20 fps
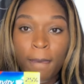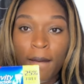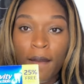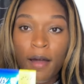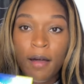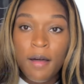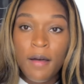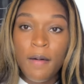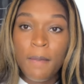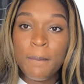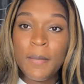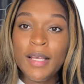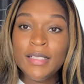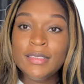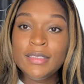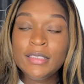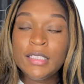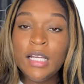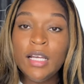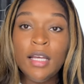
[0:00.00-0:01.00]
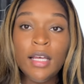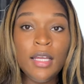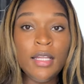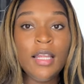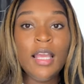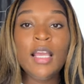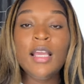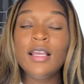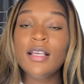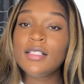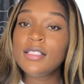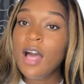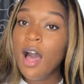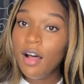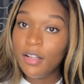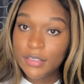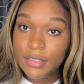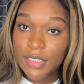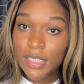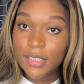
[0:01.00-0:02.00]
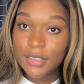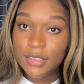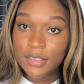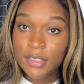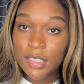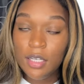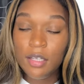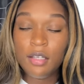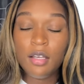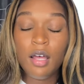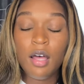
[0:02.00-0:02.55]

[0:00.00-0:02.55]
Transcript: Um, my son, he is autistic.